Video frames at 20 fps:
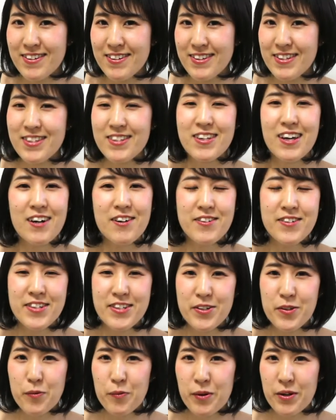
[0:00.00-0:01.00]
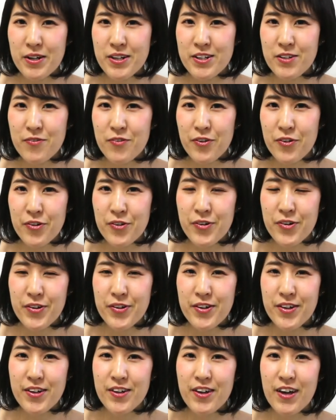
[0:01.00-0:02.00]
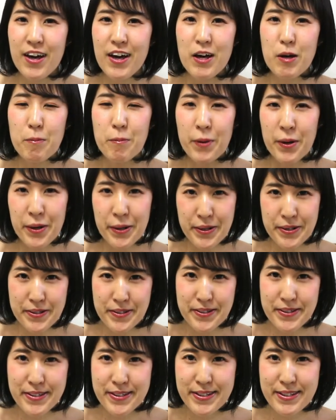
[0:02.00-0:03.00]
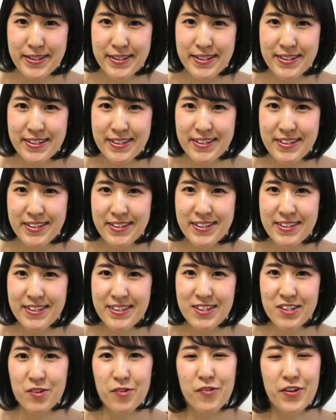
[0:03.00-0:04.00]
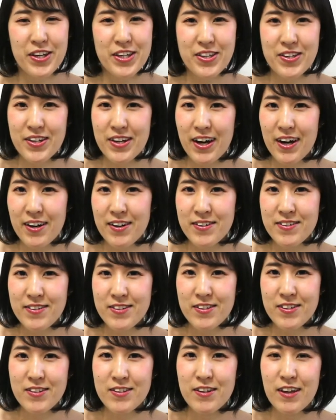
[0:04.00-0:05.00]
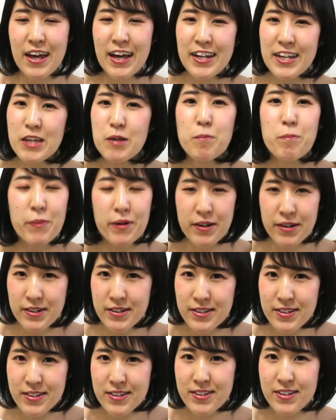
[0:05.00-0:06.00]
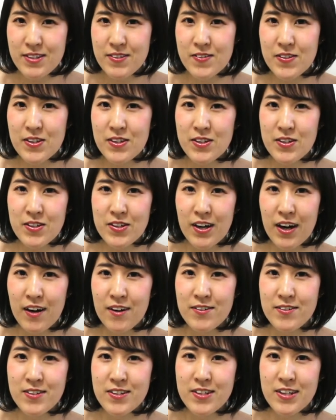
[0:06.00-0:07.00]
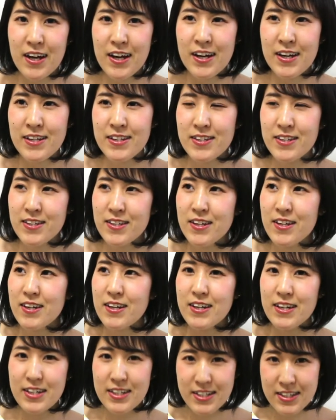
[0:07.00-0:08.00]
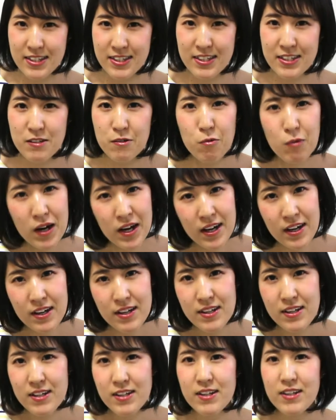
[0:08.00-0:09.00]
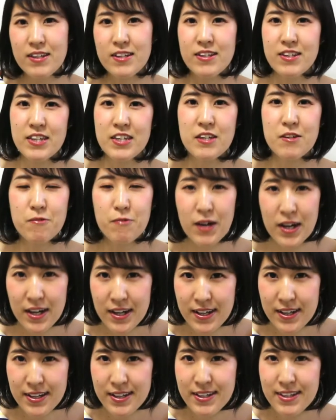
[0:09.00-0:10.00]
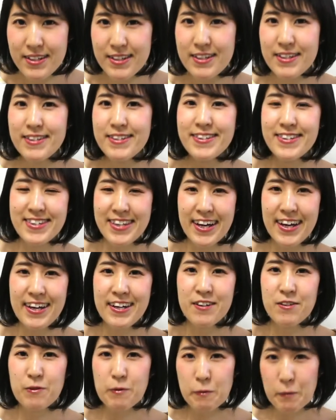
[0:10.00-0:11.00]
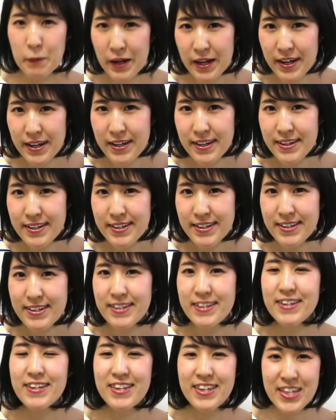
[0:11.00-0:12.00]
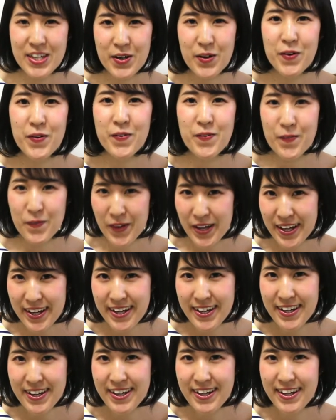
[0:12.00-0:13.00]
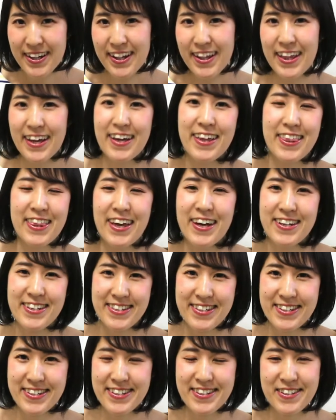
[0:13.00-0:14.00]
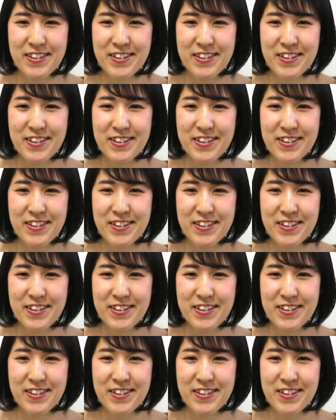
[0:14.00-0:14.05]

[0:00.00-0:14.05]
This counter word for birds. So when you count any birds, you, you count as ichi wa, ni wa, san wa, yon wa, like that.